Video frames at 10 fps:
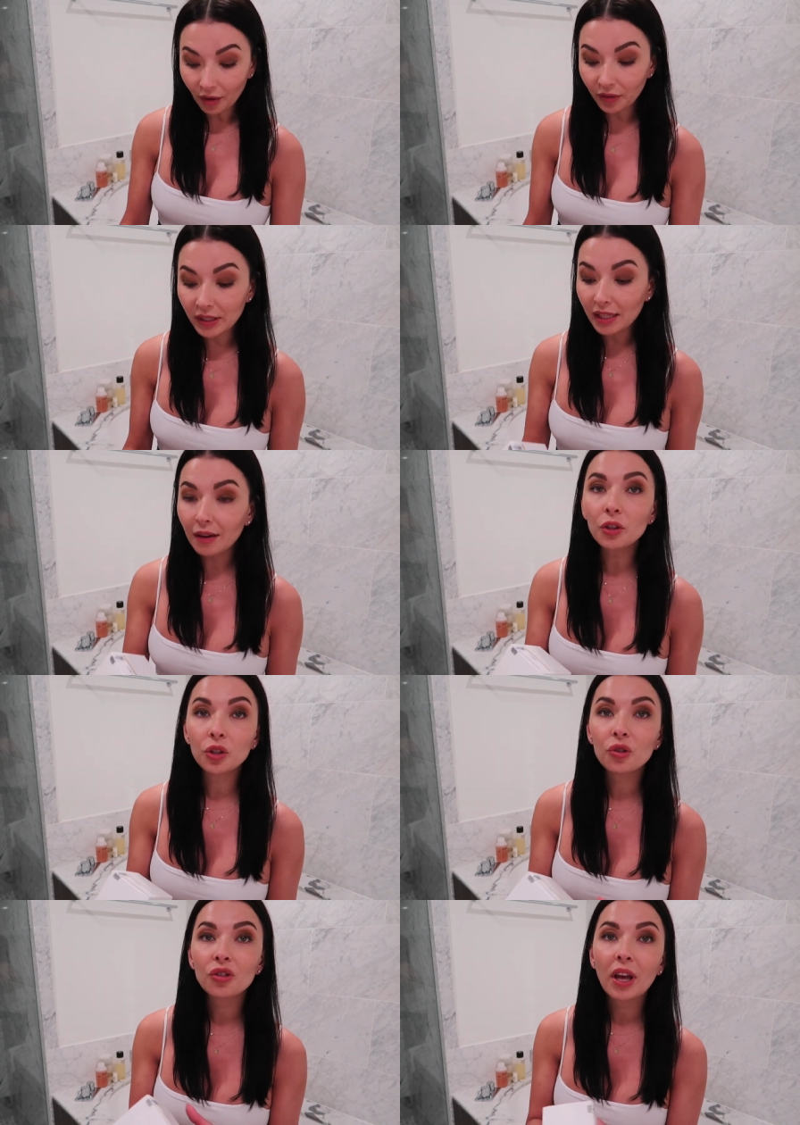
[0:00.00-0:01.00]
First I
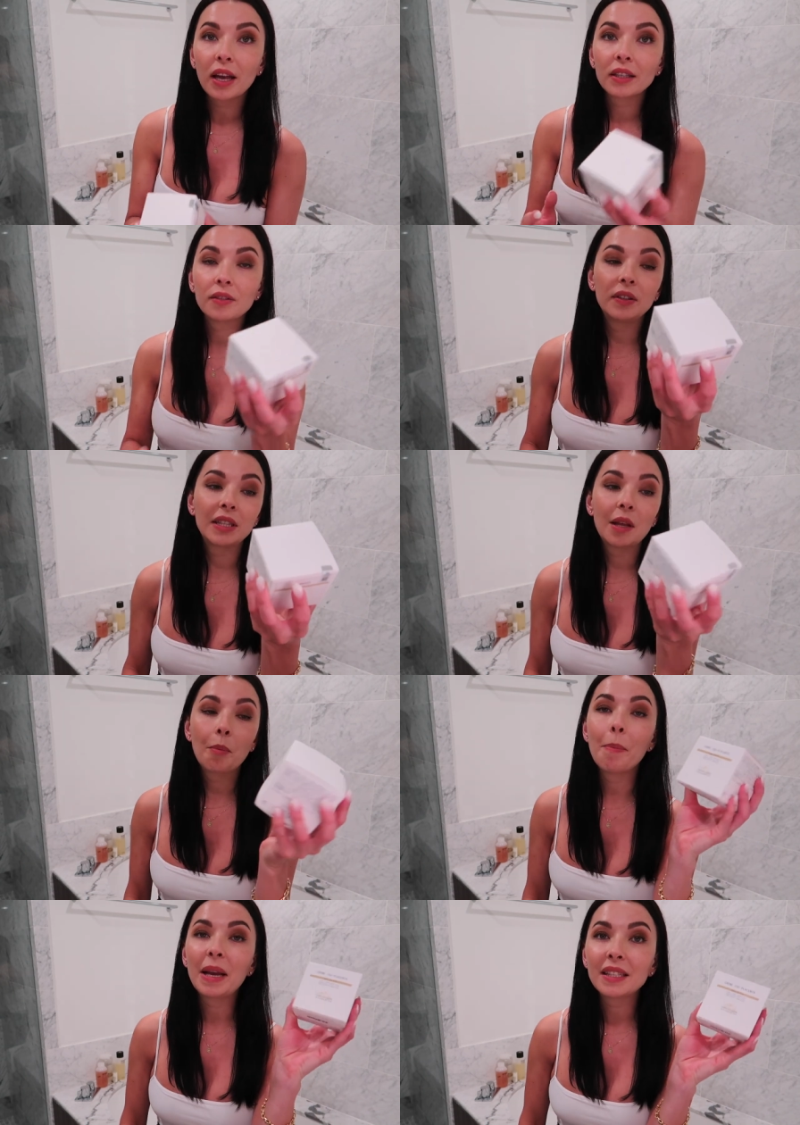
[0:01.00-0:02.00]
want to start with
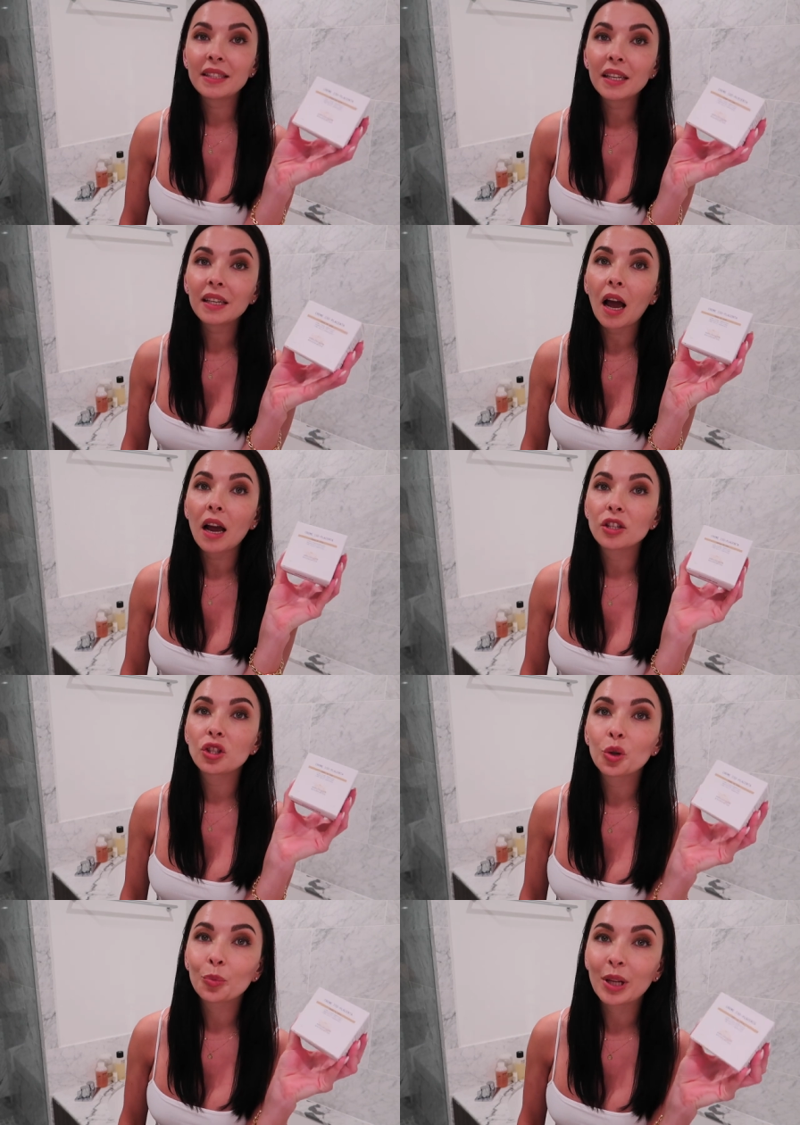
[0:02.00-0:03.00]
the basic
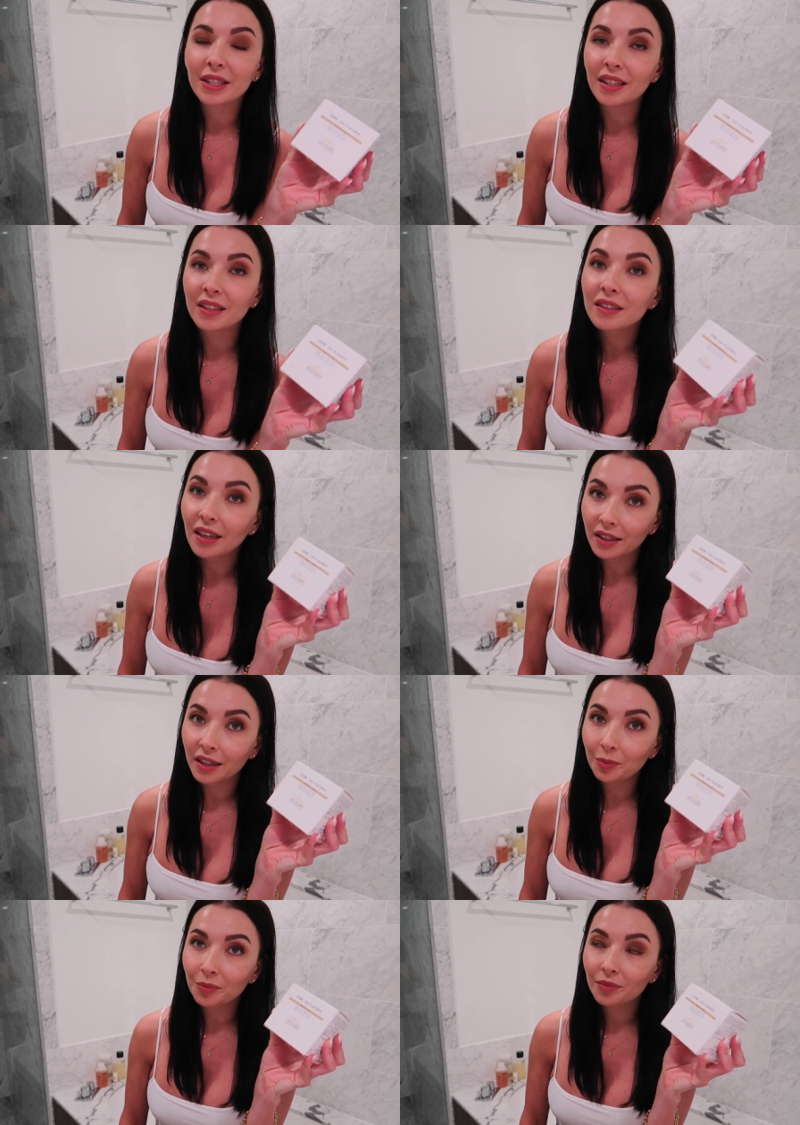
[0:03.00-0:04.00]
Placenta
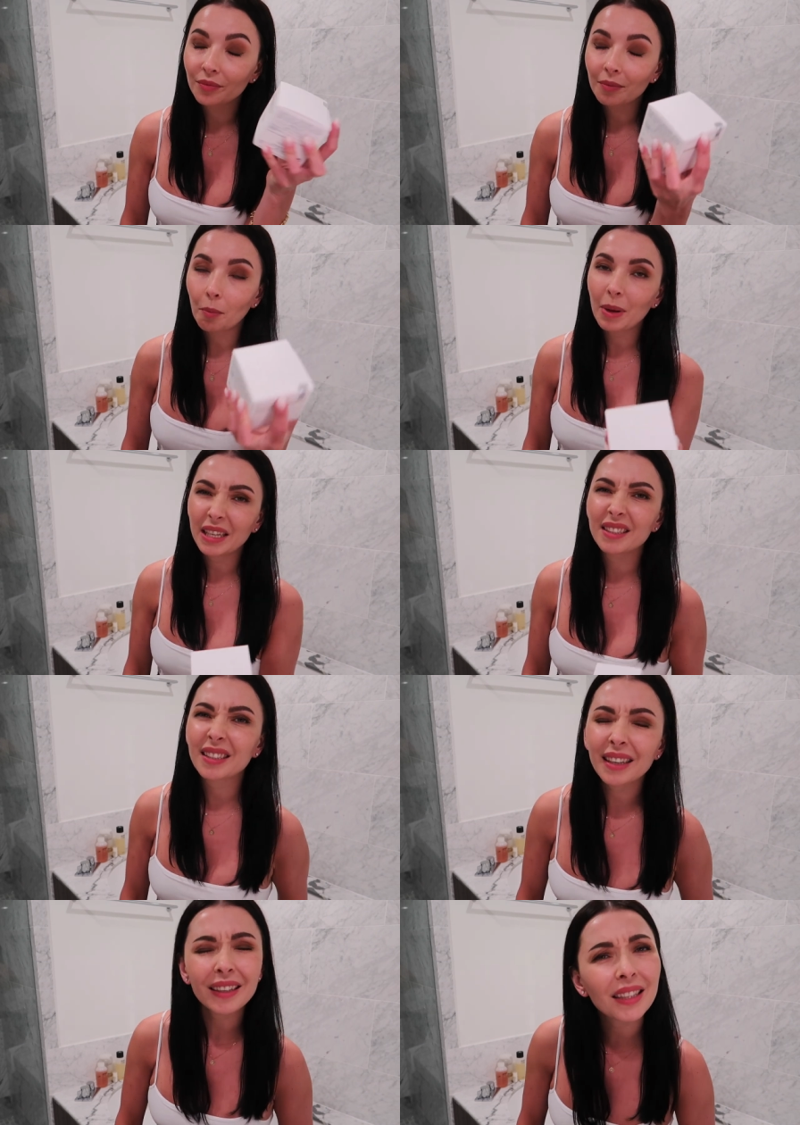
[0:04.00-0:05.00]
cream.
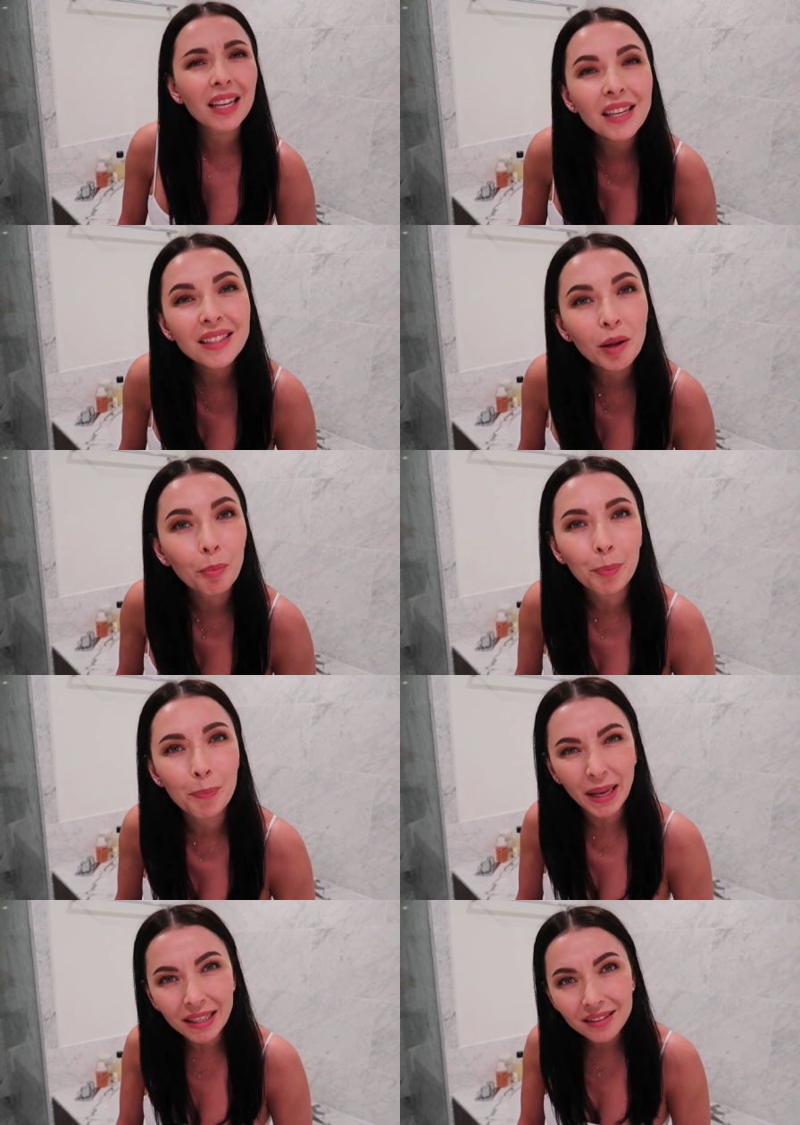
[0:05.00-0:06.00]
Basic. Did I say
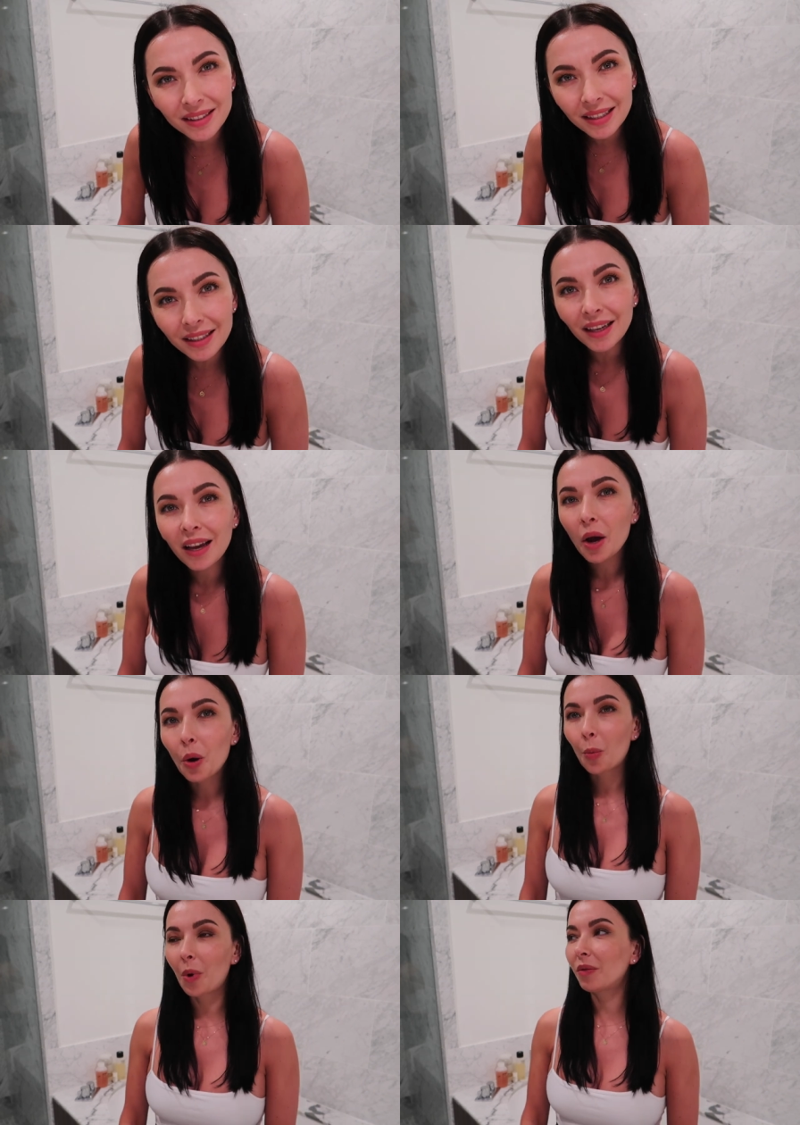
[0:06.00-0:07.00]
basic?
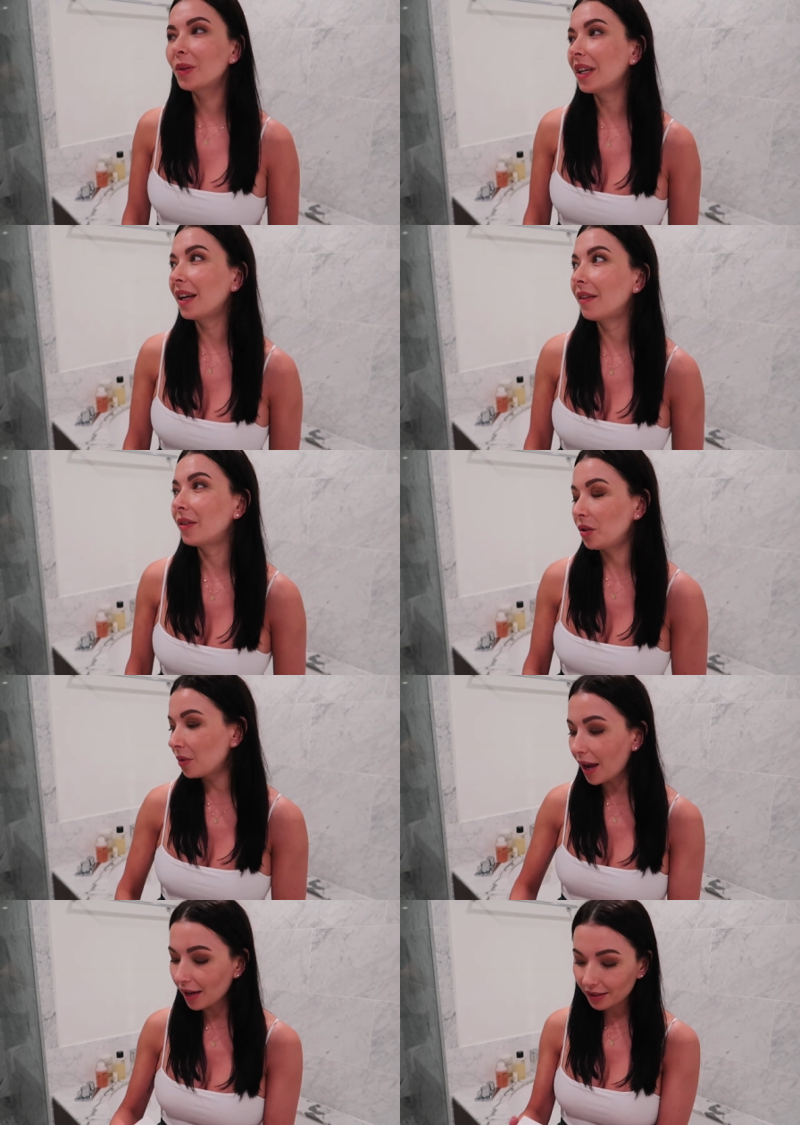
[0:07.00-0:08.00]
Why would I ever
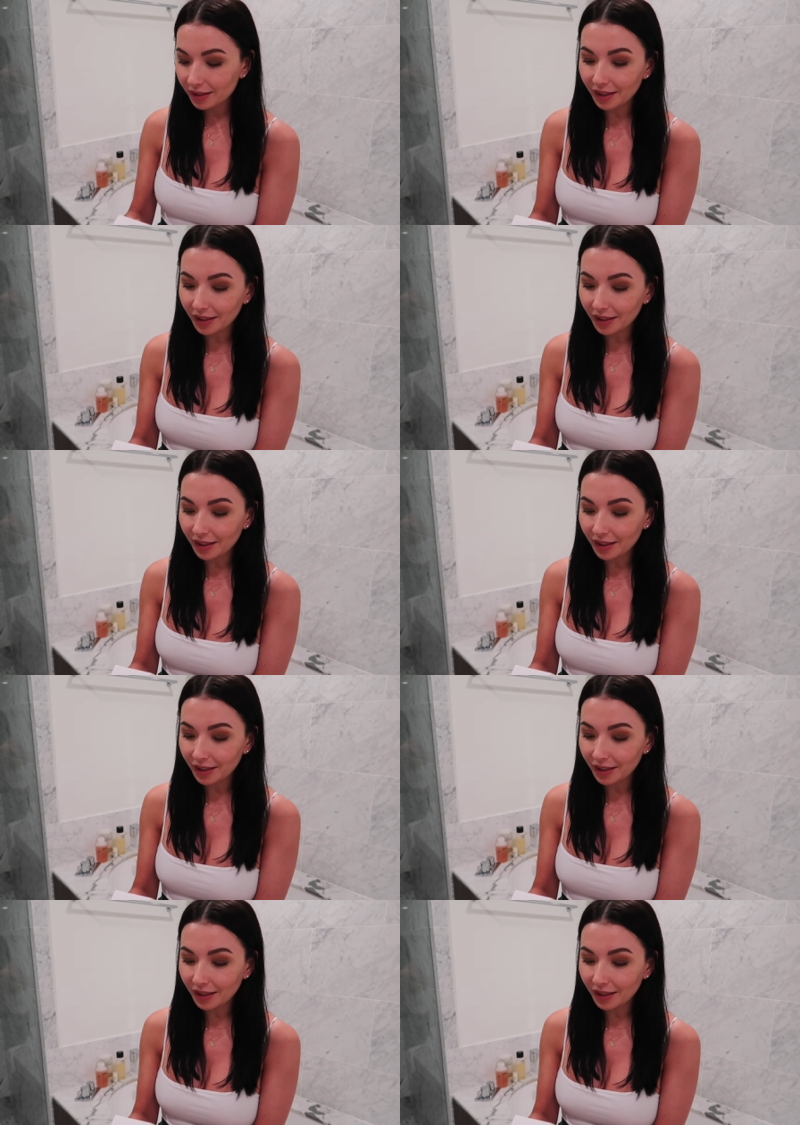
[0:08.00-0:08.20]
do that?